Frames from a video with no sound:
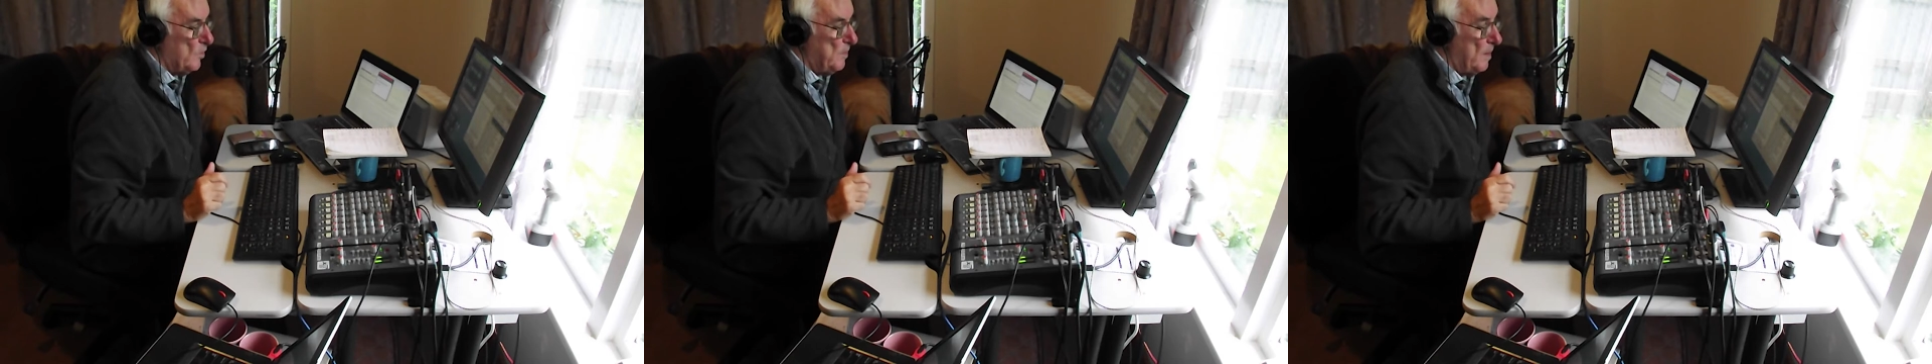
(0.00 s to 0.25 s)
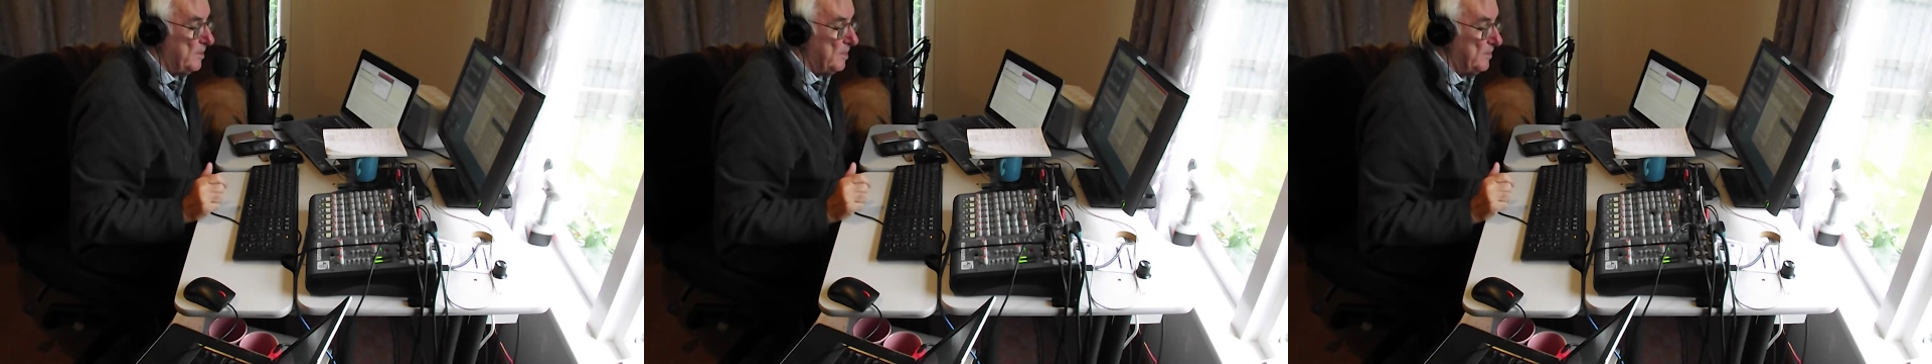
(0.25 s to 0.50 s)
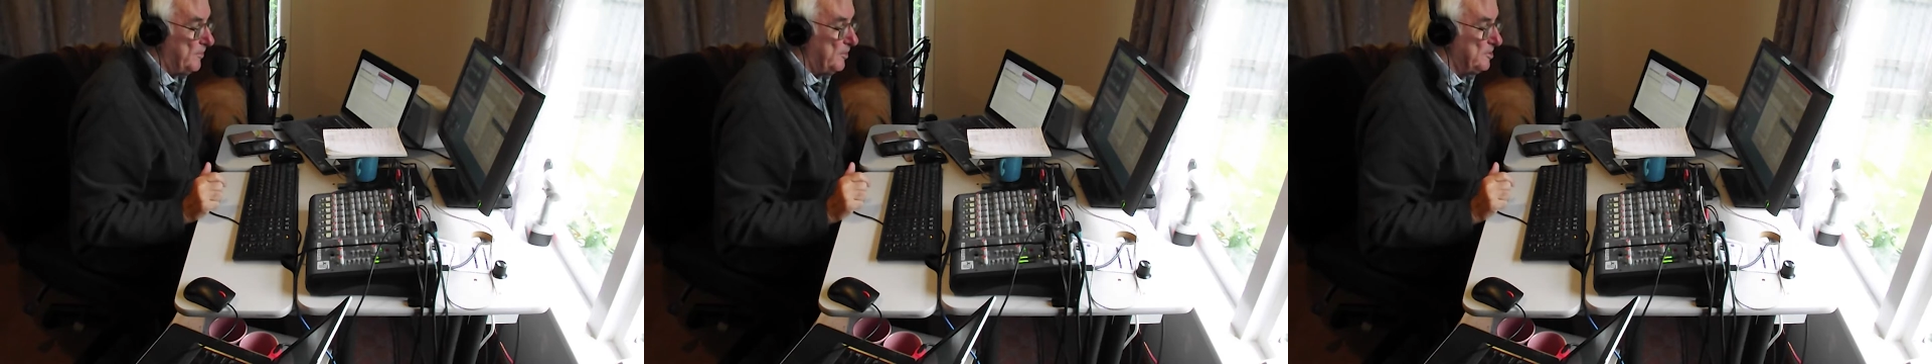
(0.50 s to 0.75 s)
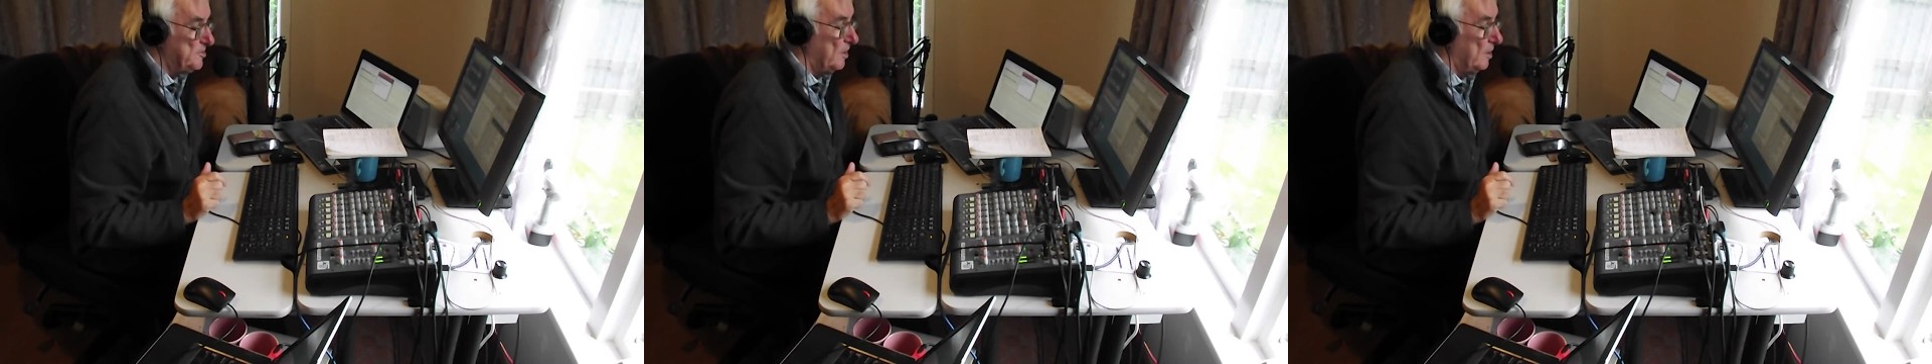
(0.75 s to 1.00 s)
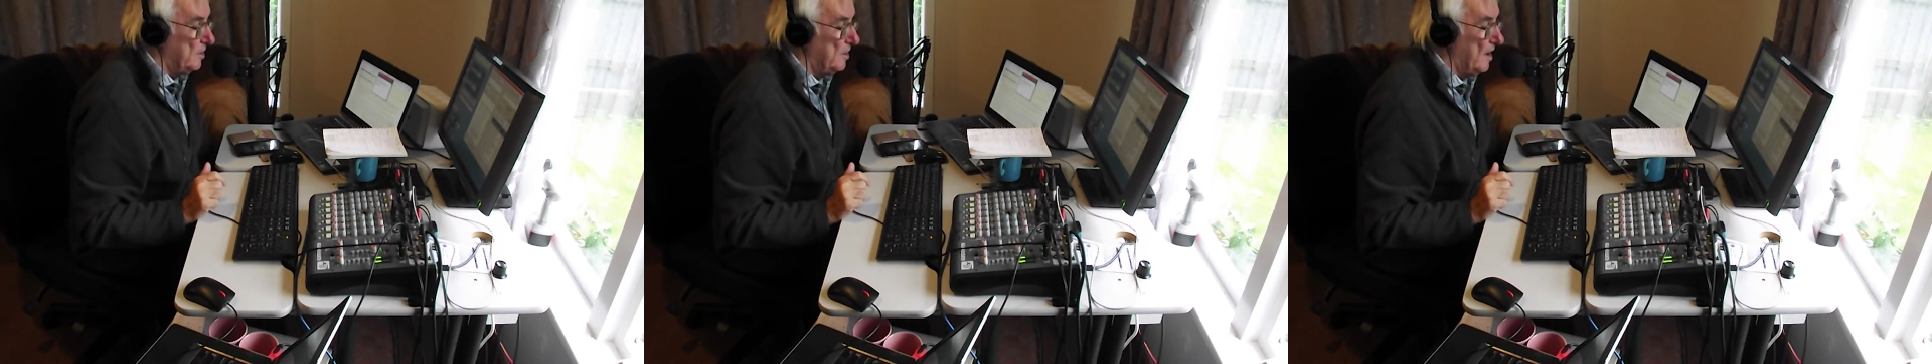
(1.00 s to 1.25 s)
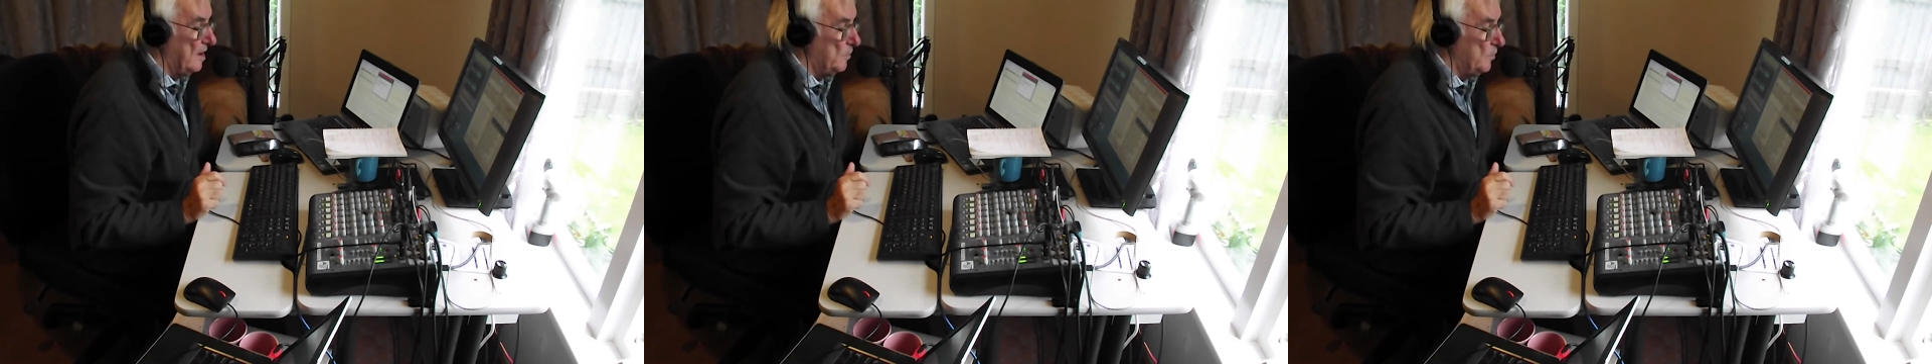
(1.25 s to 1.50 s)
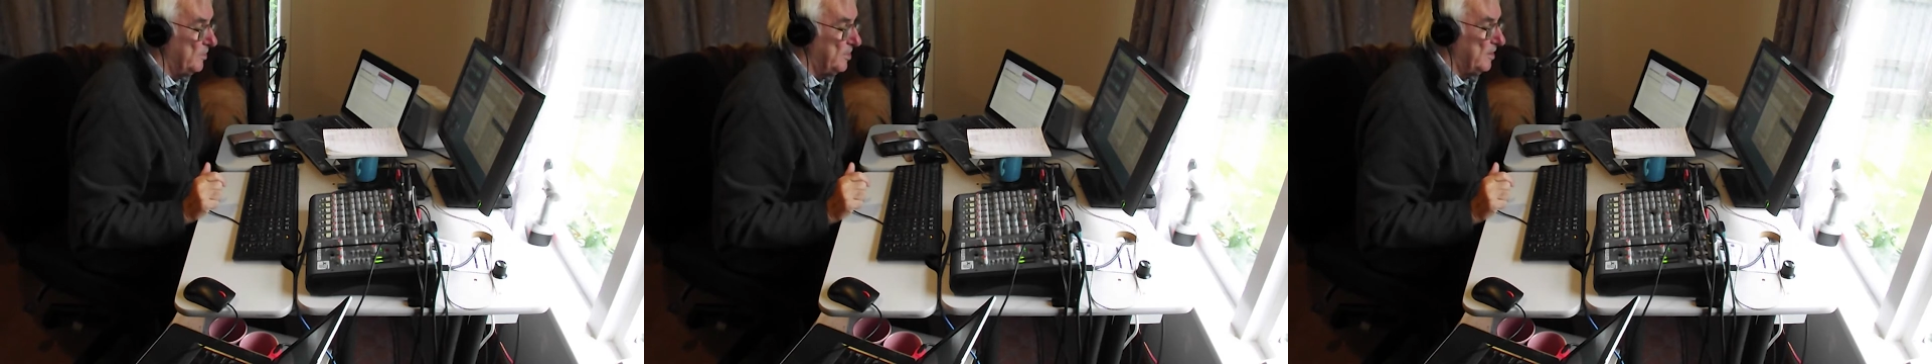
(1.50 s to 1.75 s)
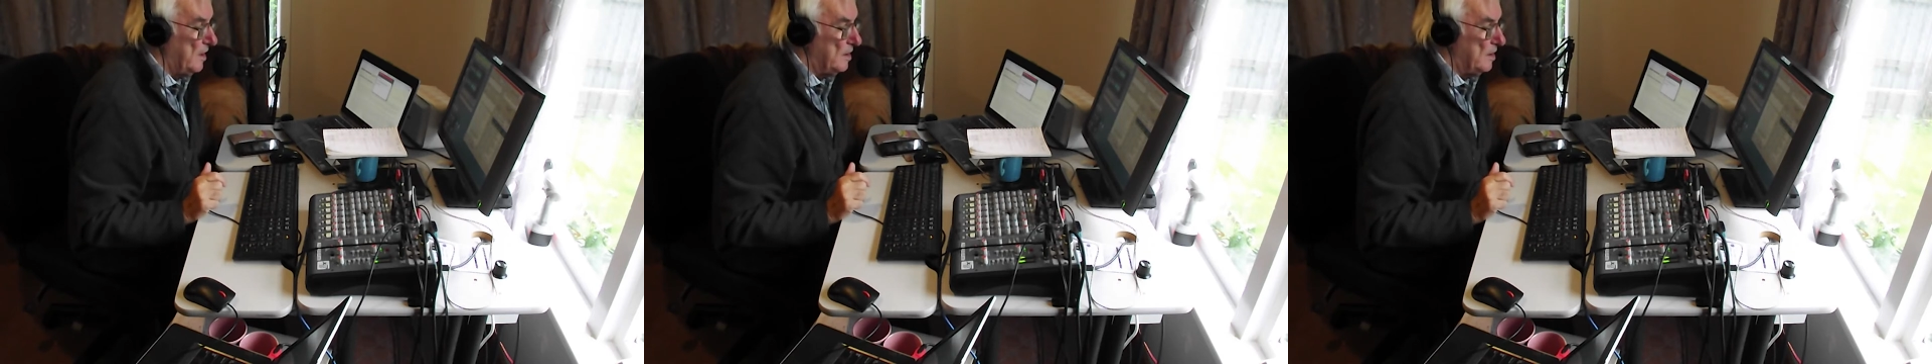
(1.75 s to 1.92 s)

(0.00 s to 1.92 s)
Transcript: were probably the first online with